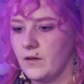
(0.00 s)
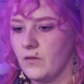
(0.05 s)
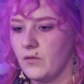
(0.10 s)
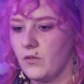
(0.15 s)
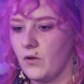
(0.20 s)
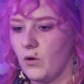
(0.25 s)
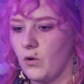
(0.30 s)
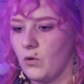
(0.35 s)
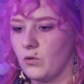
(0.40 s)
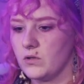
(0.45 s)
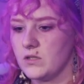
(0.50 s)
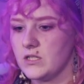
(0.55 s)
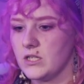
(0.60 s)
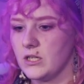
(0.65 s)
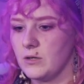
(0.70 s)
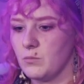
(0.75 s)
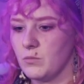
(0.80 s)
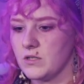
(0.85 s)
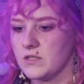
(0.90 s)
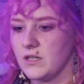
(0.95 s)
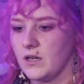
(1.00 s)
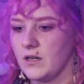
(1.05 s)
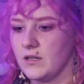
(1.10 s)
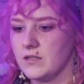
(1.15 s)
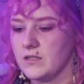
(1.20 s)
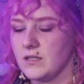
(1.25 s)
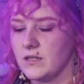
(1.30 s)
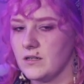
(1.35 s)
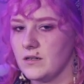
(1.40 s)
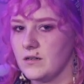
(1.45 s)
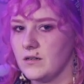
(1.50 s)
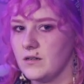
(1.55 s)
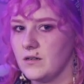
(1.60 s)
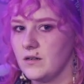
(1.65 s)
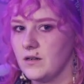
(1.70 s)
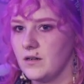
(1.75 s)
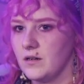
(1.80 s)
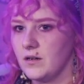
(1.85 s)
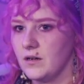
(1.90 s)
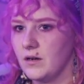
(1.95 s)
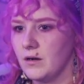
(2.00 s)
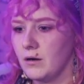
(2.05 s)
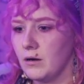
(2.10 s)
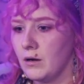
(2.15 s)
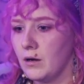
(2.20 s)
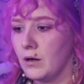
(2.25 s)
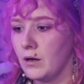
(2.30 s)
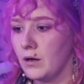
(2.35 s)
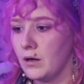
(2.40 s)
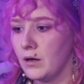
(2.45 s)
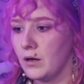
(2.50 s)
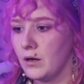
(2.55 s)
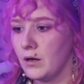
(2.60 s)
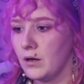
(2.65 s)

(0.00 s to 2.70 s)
The whole team was We're gonna make the whole world deaf